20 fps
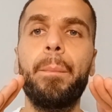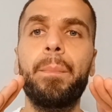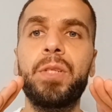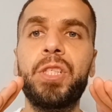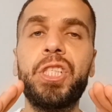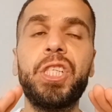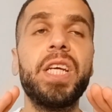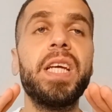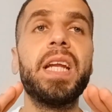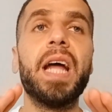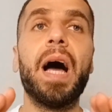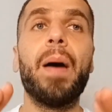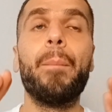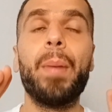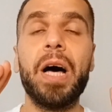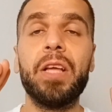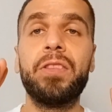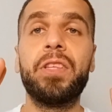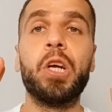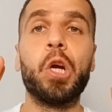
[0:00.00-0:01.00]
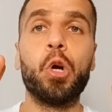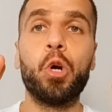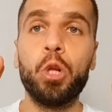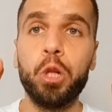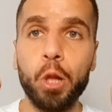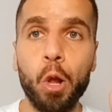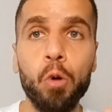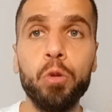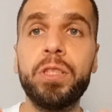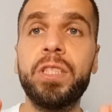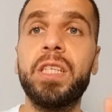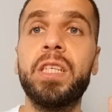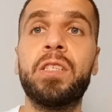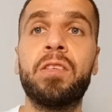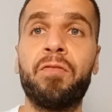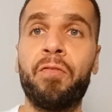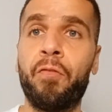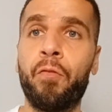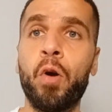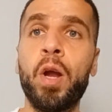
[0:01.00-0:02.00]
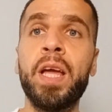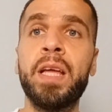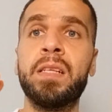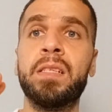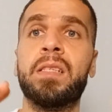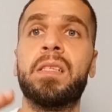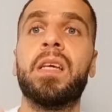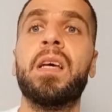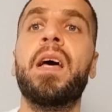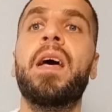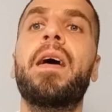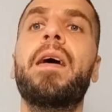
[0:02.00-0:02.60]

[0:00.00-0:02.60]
shit about their closest friends